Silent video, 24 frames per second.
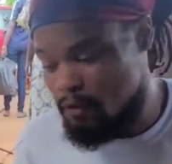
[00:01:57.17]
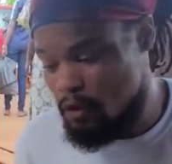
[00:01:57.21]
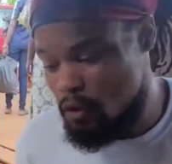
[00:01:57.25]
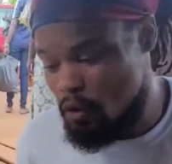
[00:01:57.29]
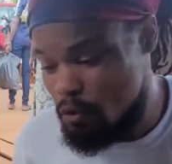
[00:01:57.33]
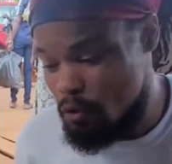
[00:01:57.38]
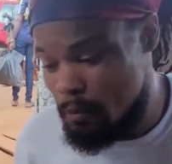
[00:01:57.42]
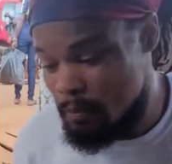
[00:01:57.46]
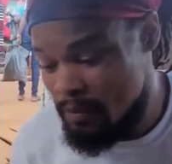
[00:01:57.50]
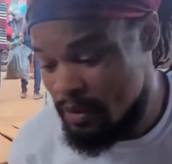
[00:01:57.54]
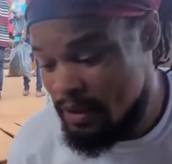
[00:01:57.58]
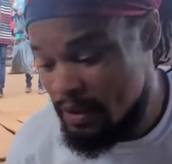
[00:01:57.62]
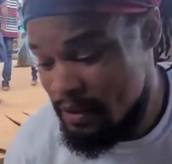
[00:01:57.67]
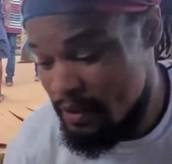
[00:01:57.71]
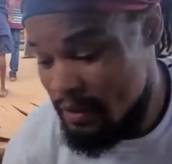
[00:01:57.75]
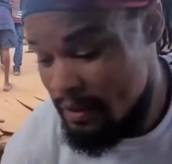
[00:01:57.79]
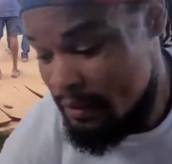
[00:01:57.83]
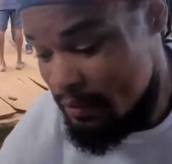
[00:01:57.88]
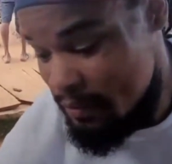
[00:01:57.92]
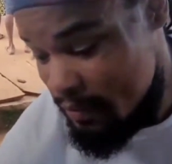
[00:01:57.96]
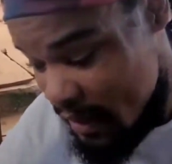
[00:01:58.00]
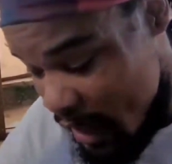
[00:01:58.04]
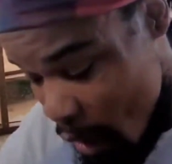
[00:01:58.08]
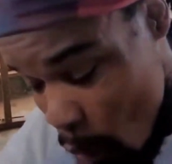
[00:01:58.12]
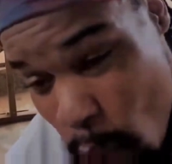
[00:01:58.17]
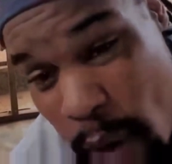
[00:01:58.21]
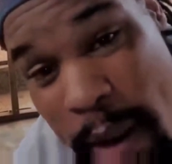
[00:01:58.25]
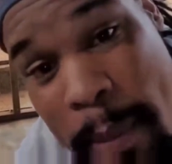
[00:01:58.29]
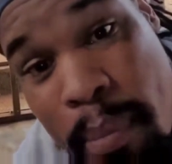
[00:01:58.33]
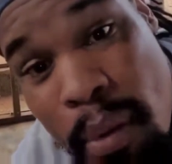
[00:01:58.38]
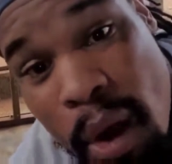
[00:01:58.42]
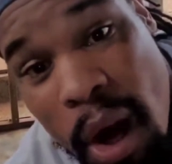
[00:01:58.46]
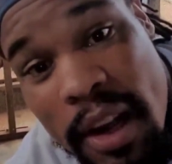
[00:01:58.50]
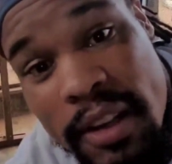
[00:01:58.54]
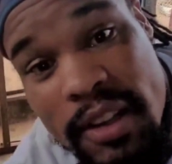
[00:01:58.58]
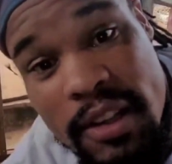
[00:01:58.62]
food that we
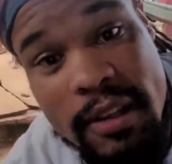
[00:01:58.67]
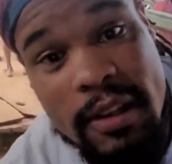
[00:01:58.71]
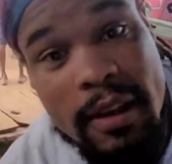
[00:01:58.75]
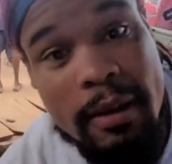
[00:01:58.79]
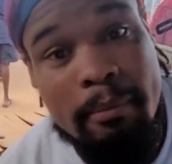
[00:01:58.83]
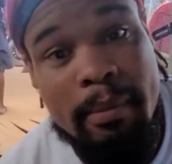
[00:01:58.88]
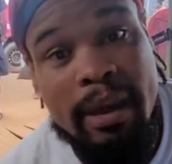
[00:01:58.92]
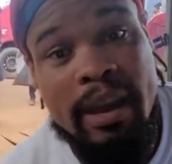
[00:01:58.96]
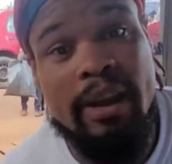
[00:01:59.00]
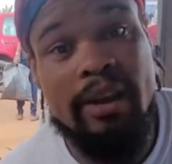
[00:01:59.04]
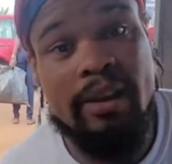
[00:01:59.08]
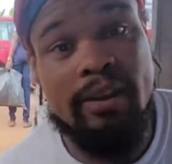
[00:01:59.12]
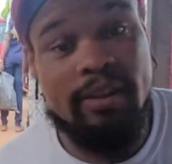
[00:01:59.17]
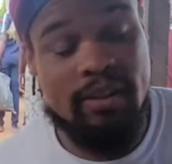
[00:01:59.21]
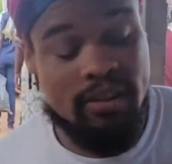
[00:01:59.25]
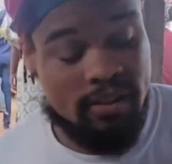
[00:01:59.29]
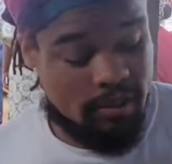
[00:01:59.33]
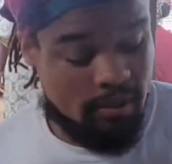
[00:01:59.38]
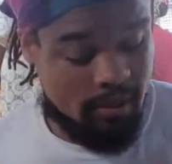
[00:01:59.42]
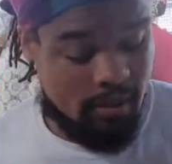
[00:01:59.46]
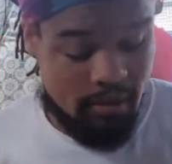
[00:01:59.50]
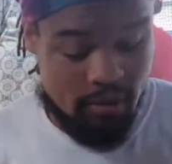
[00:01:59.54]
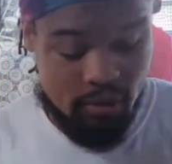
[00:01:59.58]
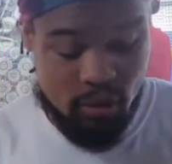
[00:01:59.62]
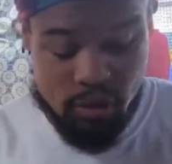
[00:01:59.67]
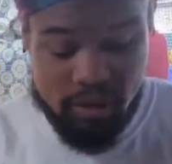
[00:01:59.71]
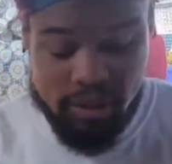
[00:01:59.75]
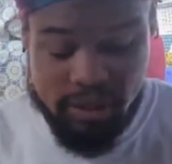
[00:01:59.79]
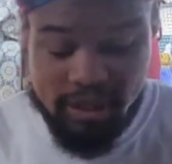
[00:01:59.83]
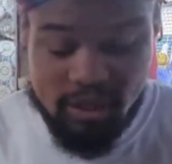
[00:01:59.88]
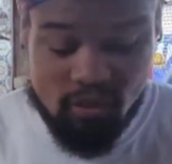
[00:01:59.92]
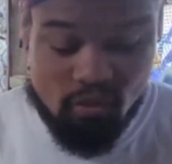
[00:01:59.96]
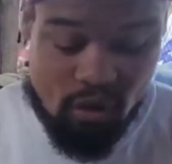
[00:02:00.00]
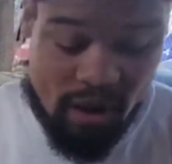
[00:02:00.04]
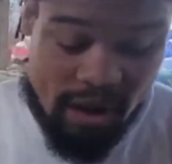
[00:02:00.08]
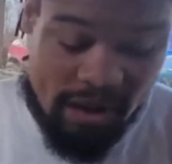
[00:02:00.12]
brought to the Americas. You
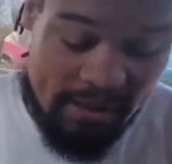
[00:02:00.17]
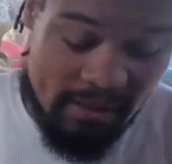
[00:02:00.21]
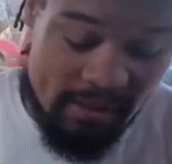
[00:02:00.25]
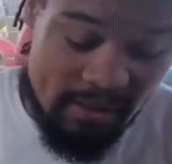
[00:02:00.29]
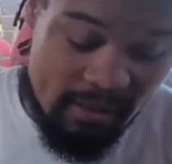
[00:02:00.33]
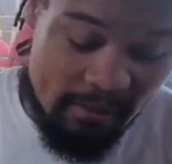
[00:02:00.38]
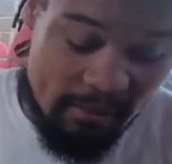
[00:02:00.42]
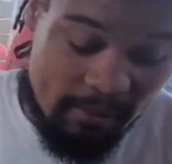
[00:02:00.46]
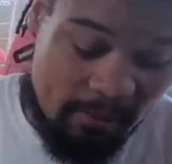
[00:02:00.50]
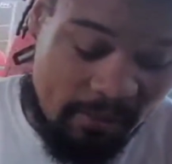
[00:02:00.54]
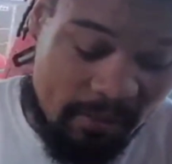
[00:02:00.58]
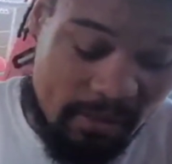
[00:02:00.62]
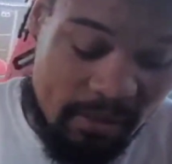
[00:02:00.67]
see this rice?